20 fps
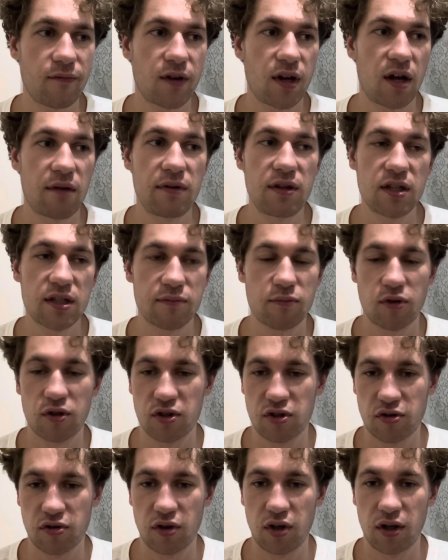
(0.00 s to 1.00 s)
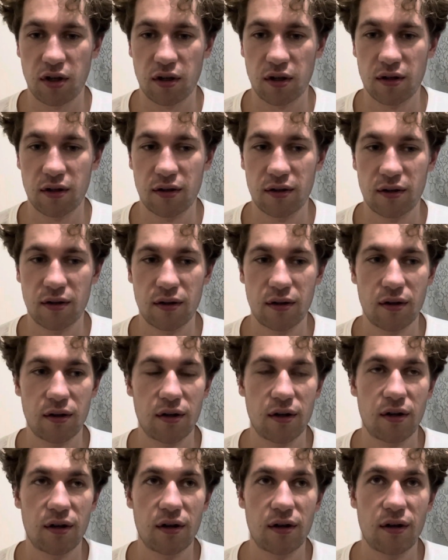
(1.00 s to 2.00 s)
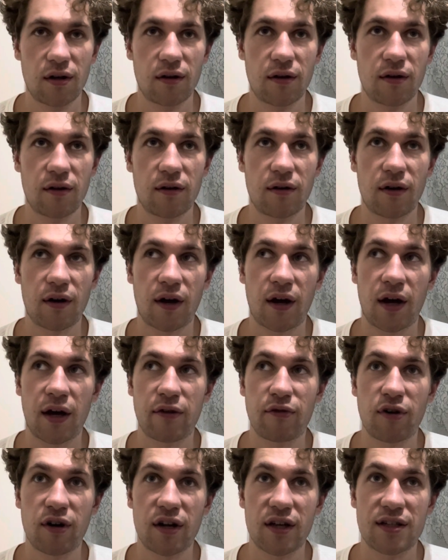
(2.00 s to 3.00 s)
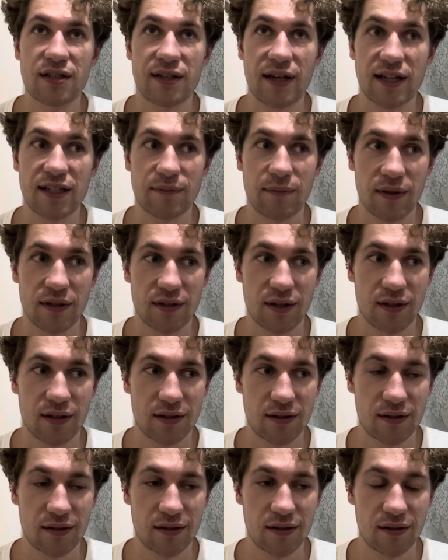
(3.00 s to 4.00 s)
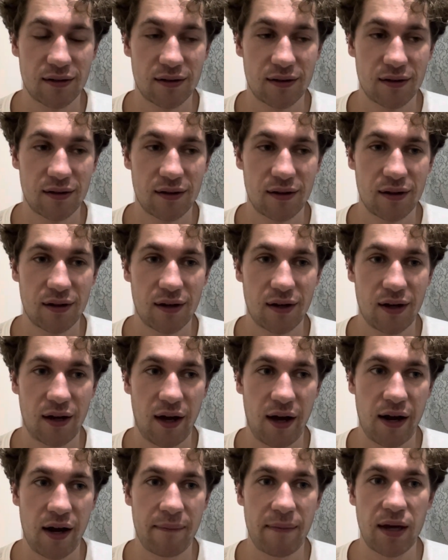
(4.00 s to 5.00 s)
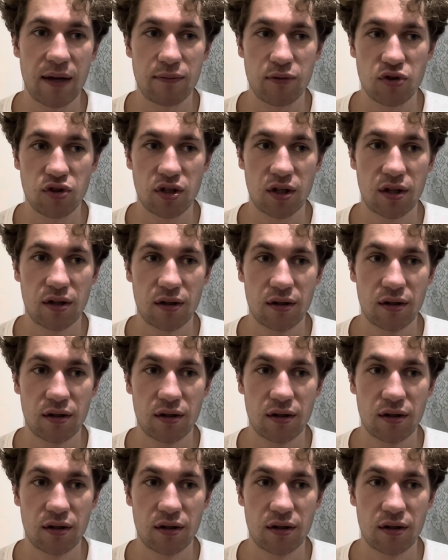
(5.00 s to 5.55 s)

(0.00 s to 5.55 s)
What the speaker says: I'm in this monastery, I run a SaaS business, and I make music.